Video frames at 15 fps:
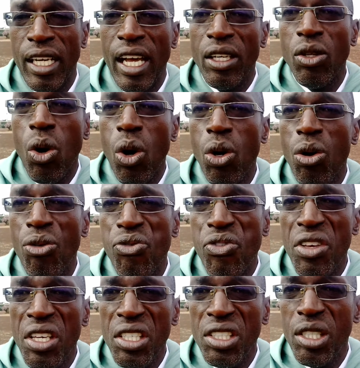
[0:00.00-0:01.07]
and all of
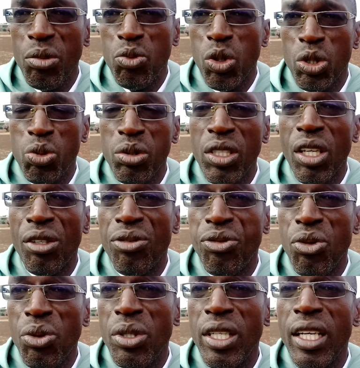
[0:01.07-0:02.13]
Egypt was without
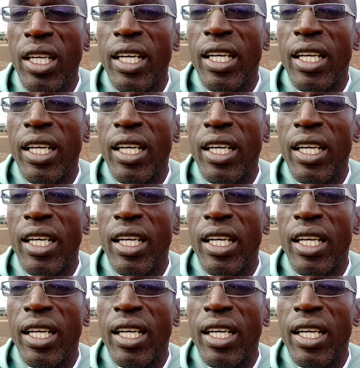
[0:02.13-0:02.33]
food,